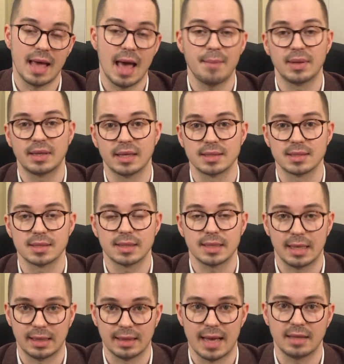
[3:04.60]
habitats
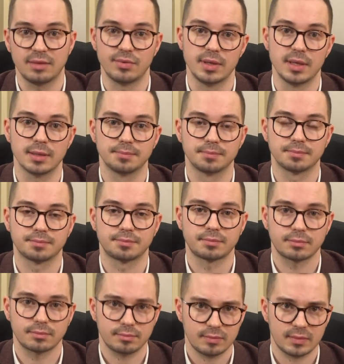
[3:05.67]
in Latvia.
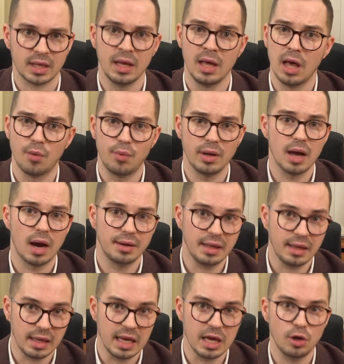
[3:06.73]

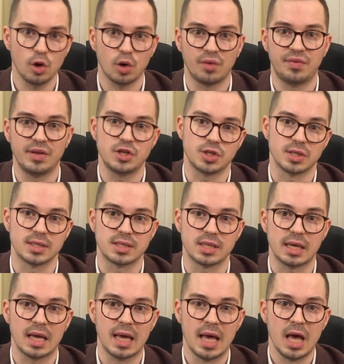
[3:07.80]
Regarding
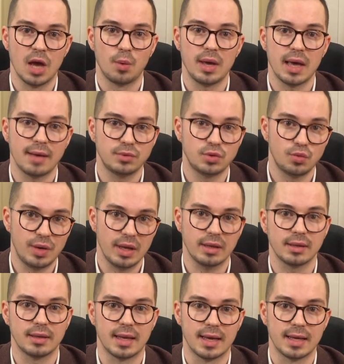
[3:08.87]
eco-efficiency, we have to
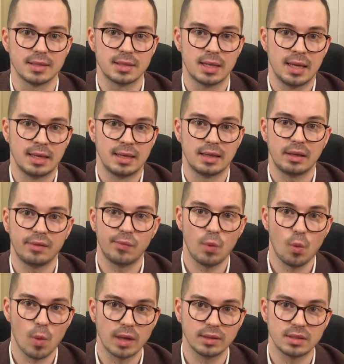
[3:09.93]
recognize that if we
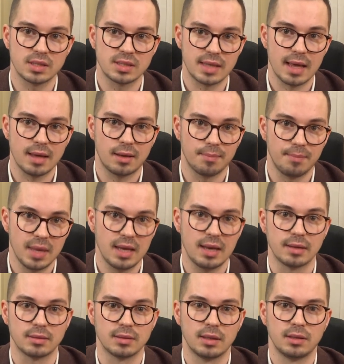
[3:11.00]
want to stay
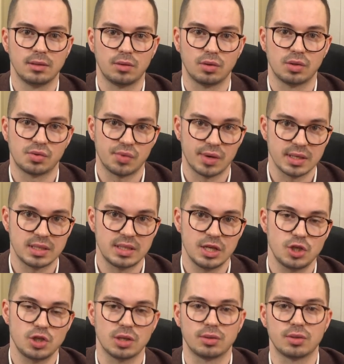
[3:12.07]
committed to the
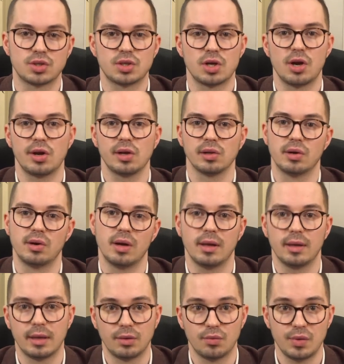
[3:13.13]
transition to circular
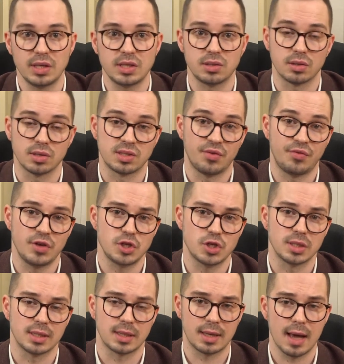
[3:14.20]
and
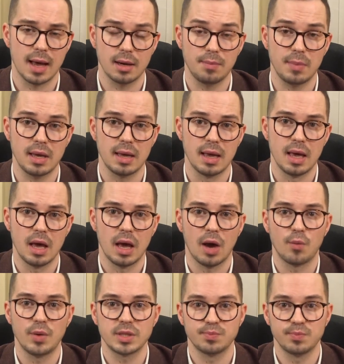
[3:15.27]
resource-efficient economy,
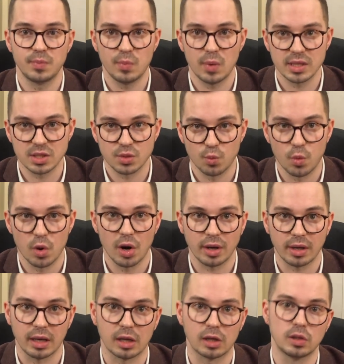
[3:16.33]
we must
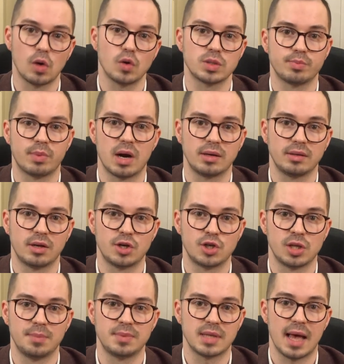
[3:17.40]
work in close
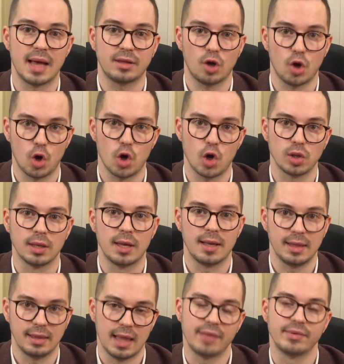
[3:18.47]
partnerships at
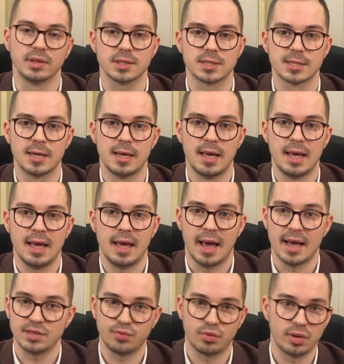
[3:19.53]
all levels.
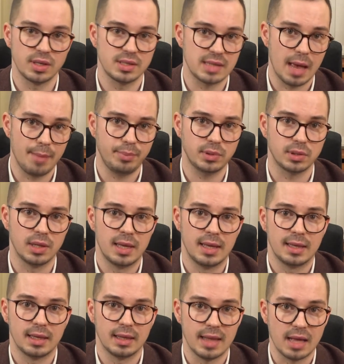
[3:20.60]
As for example,
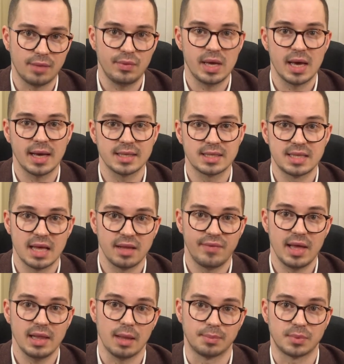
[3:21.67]
Latvia has
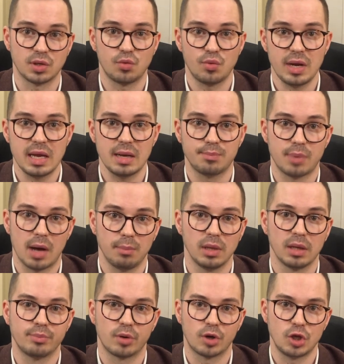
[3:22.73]
developed green
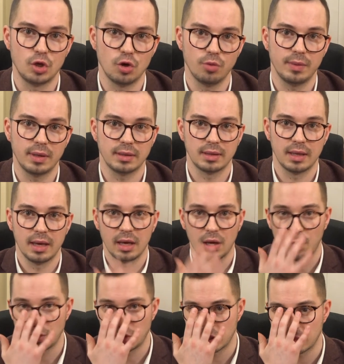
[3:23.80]
public procurement,
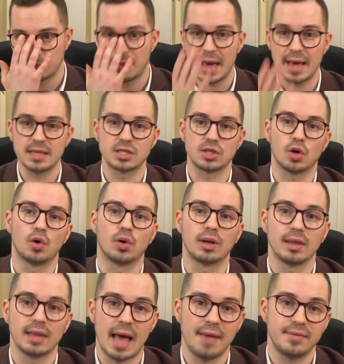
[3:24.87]
which is based
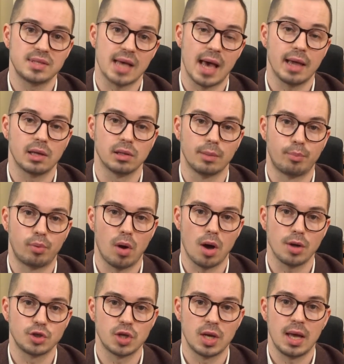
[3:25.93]
on life cycle
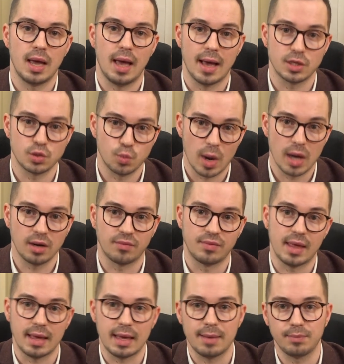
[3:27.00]
approach as one of
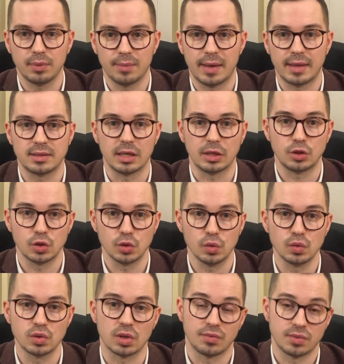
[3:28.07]
the implementing
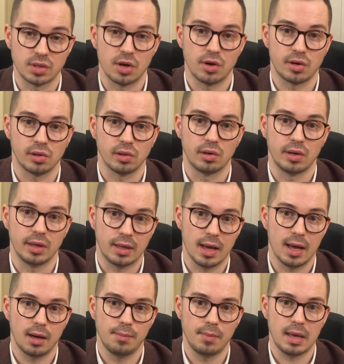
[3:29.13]
tools of circular
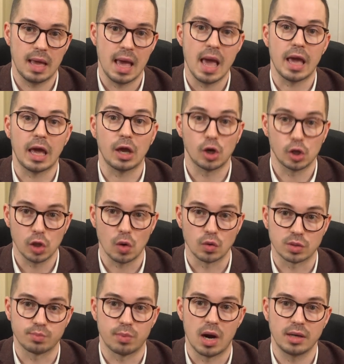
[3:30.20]
economy in
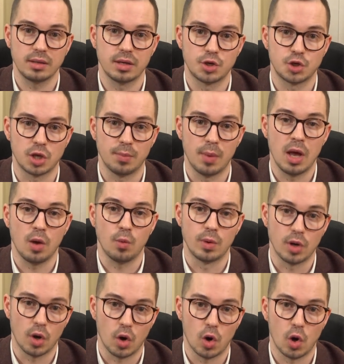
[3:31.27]
close partnership
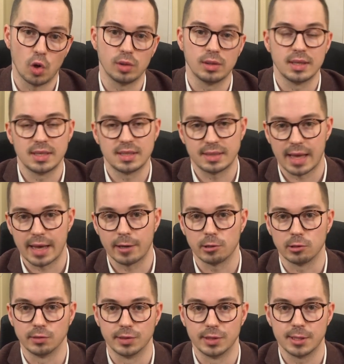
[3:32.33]
with all
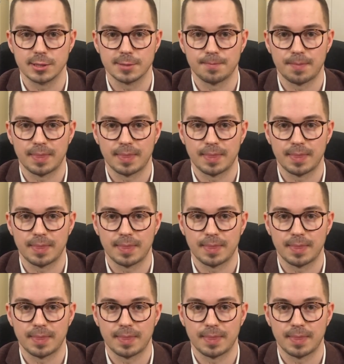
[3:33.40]
stakeholders.